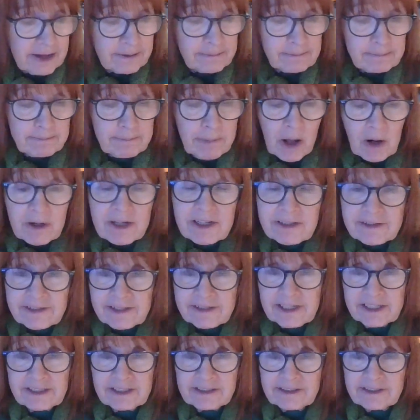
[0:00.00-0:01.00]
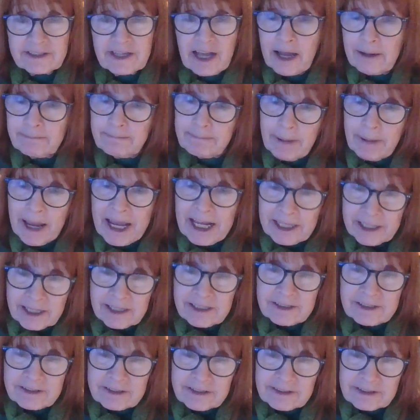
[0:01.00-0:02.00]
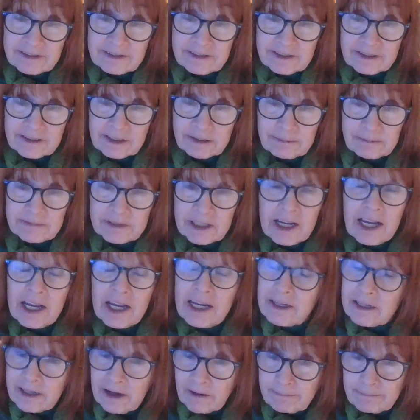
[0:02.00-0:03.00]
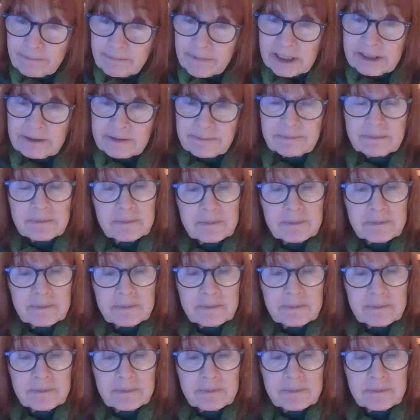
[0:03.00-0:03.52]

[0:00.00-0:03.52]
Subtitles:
in policies and banking systems, government,